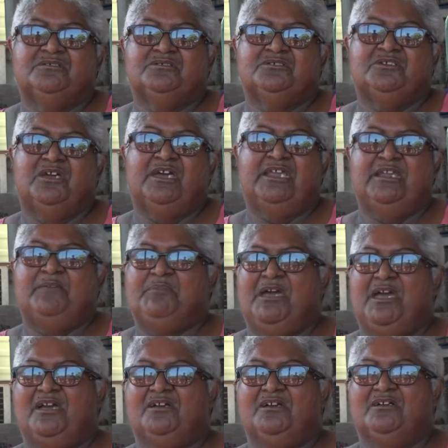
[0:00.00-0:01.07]
You know, I
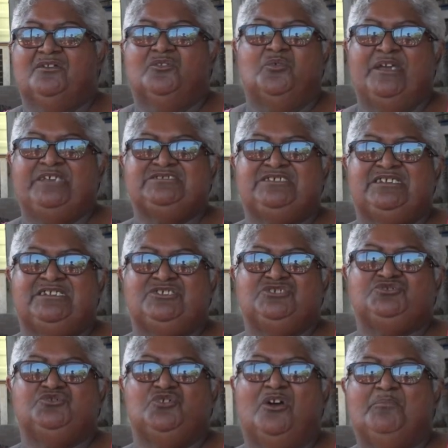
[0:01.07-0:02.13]
never questioned
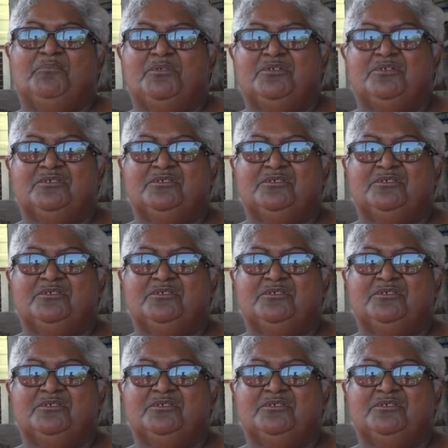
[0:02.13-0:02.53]
his job.